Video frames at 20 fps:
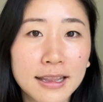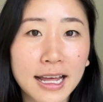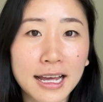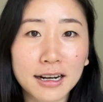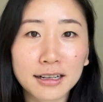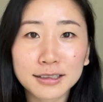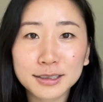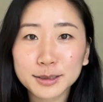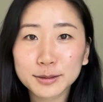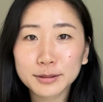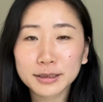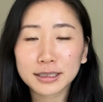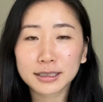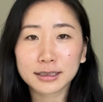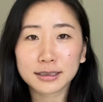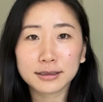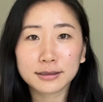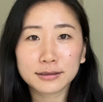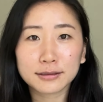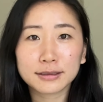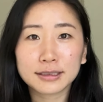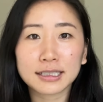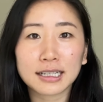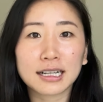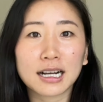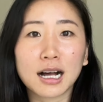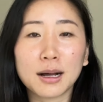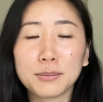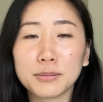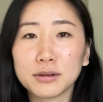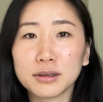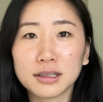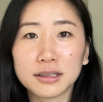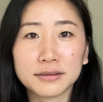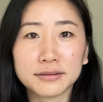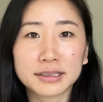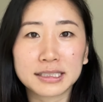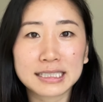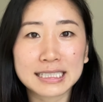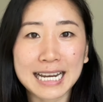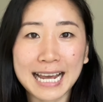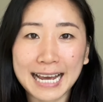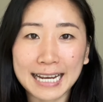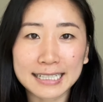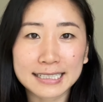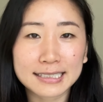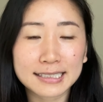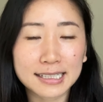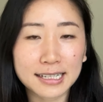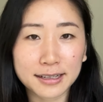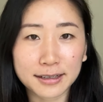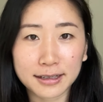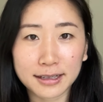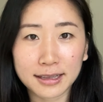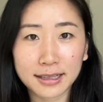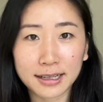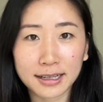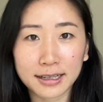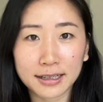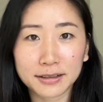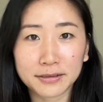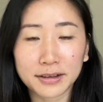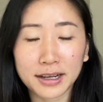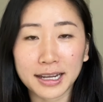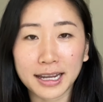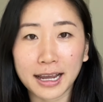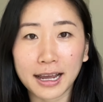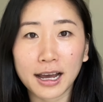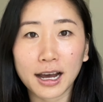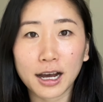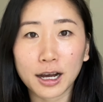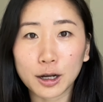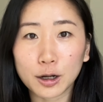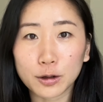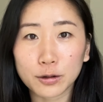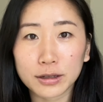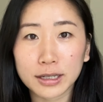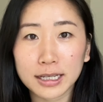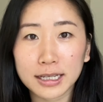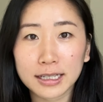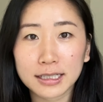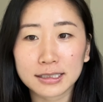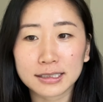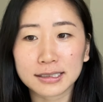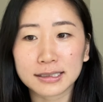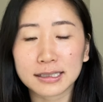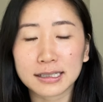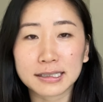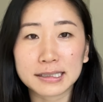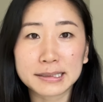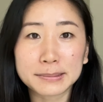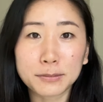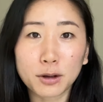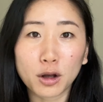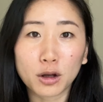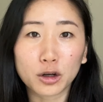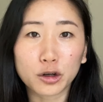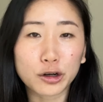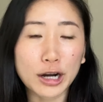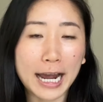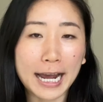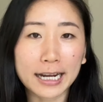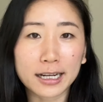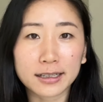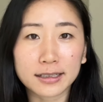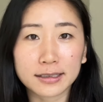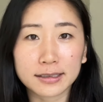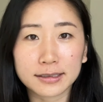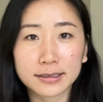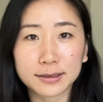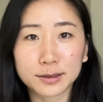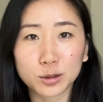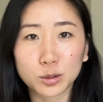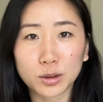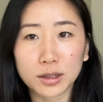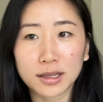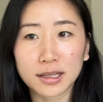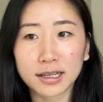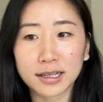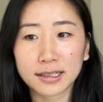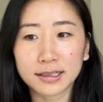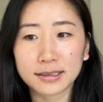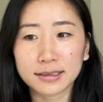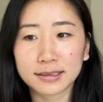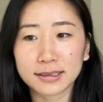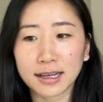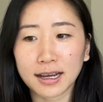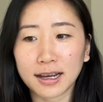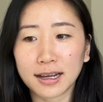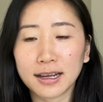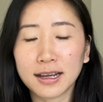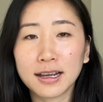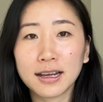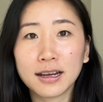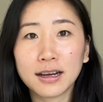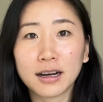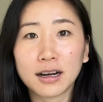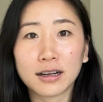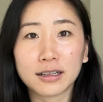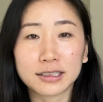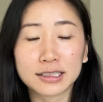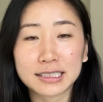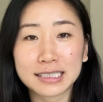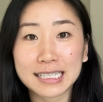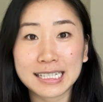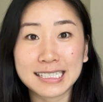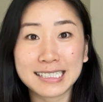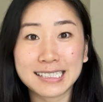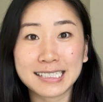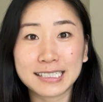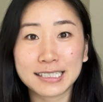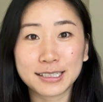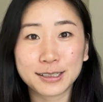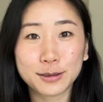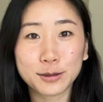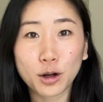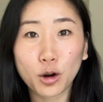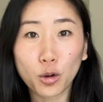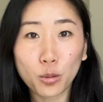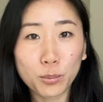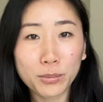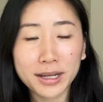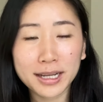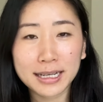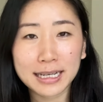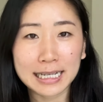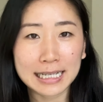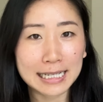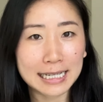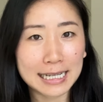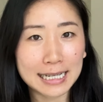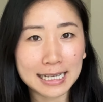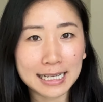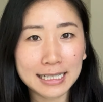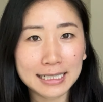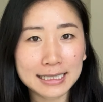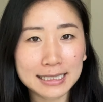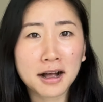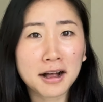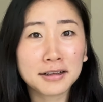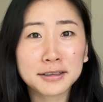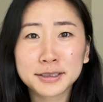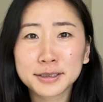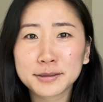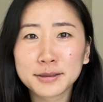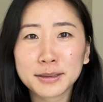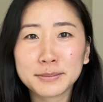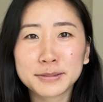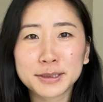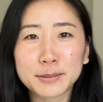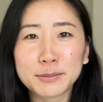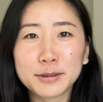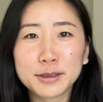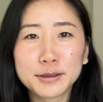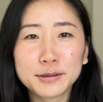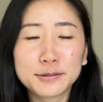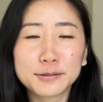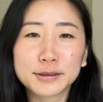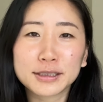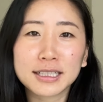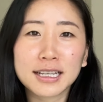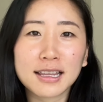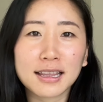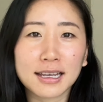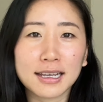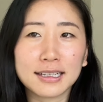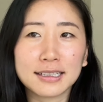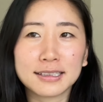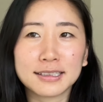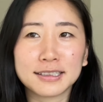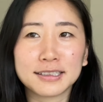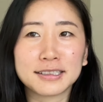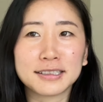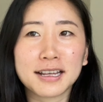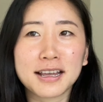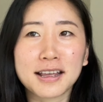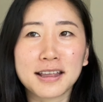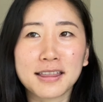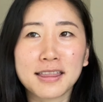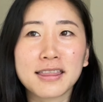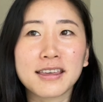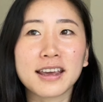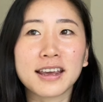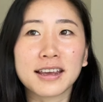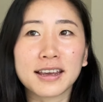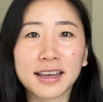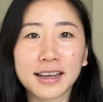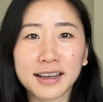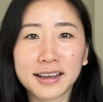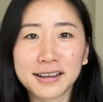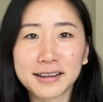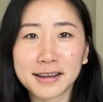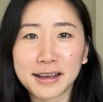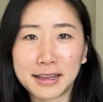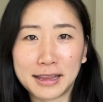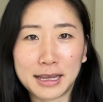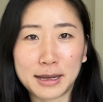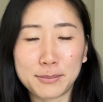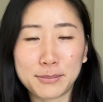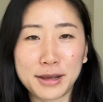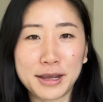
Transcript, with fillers: That also includes a couple of snacks here and there if I get hungry, just like small crackers or things that are just easy to open and eat. Also, I'm someone who really likes just like thinking and like